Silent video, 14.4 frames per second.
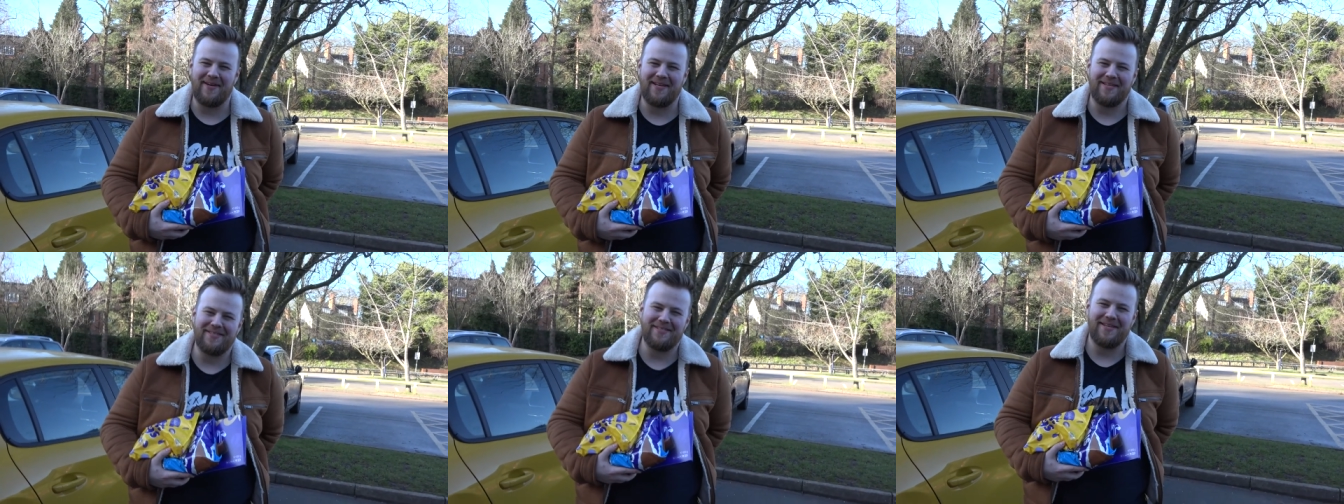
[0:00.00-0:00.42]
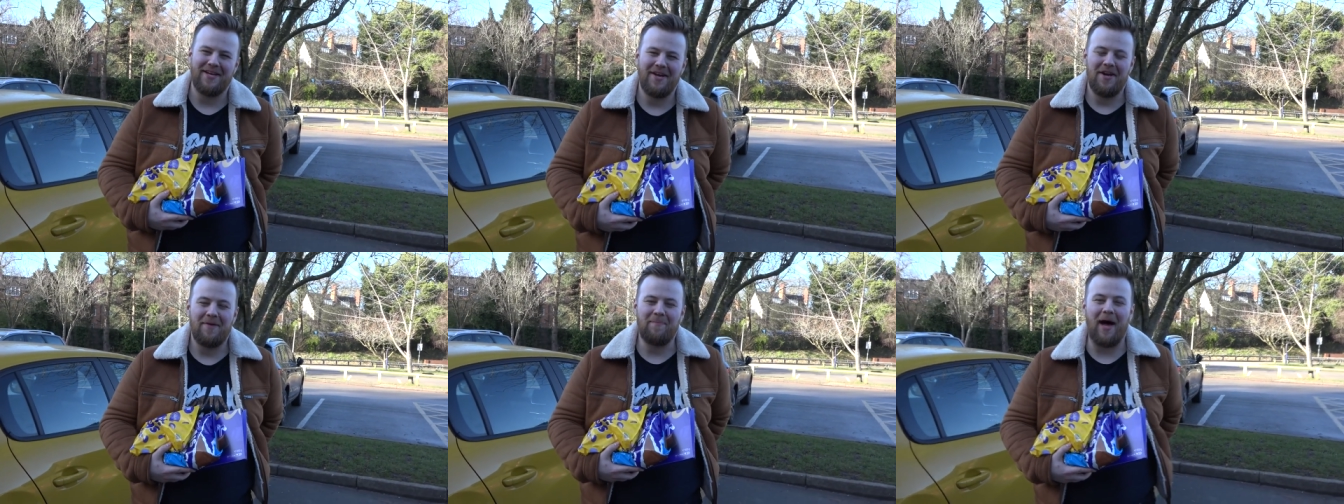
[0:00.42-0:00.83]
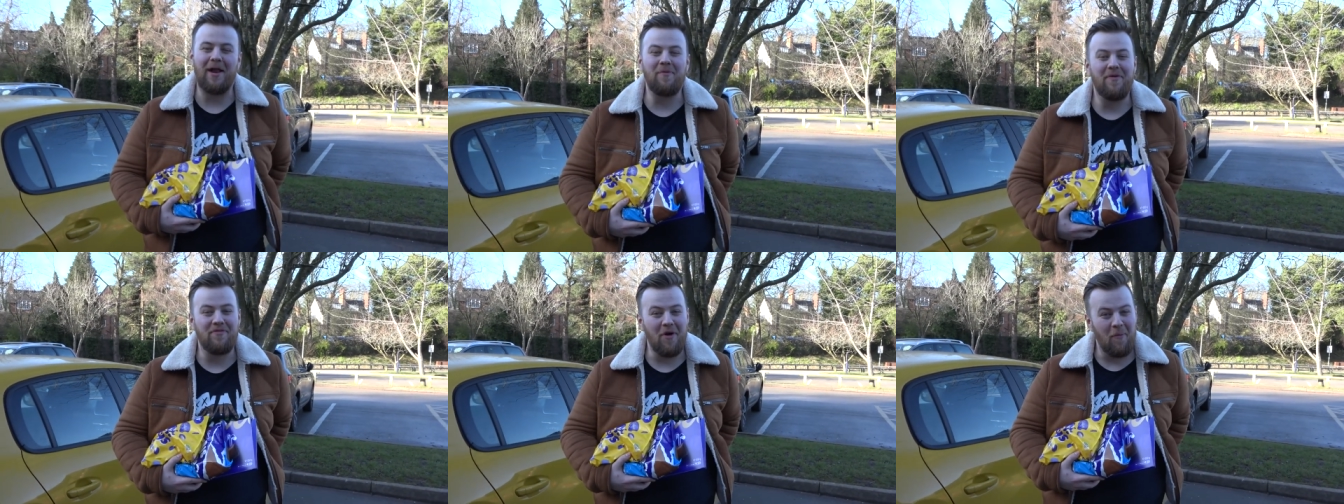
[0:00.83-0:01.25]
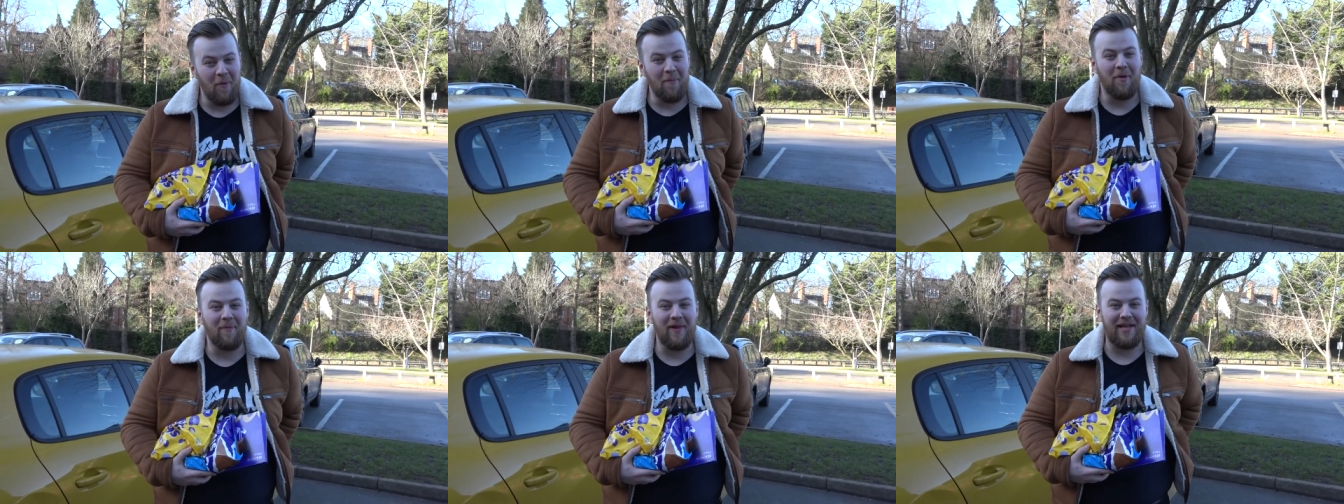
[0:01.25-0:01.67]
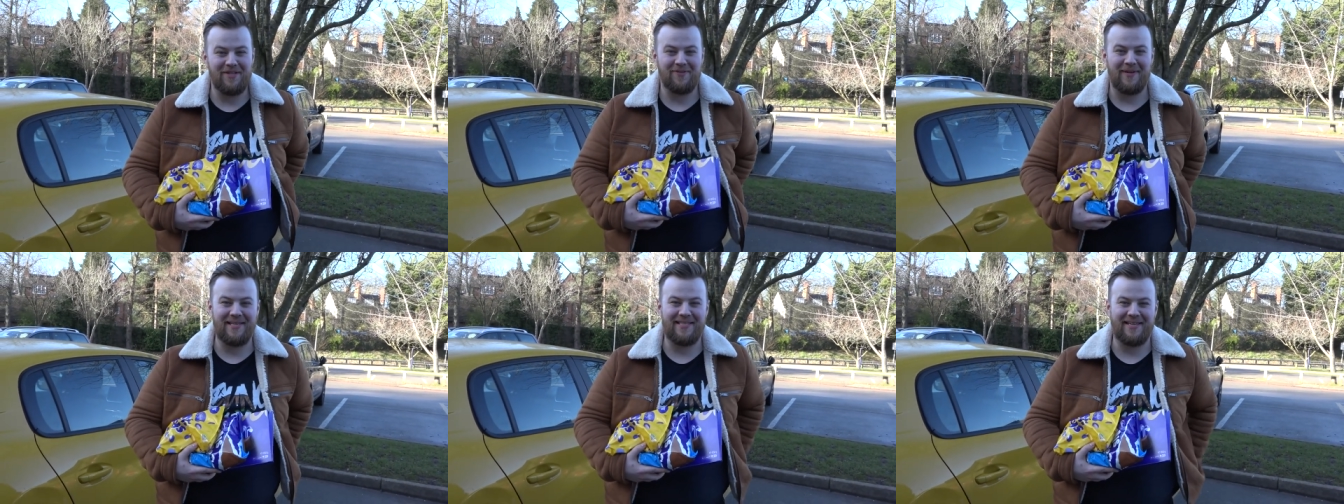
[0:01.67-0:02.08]
because, Maddie, we've got one more
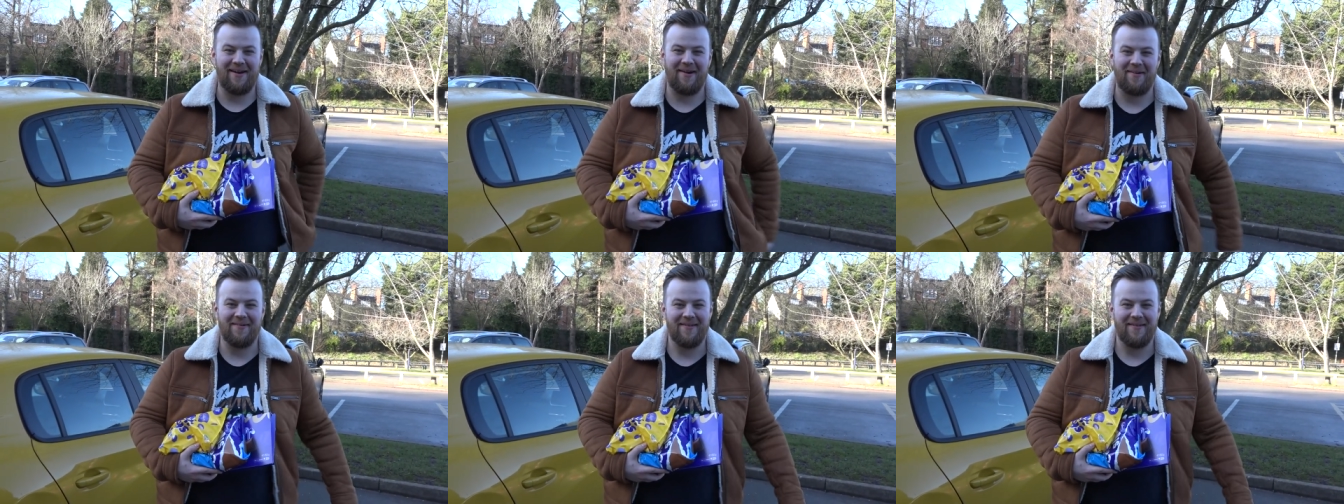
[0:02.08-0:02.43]
place we need to go.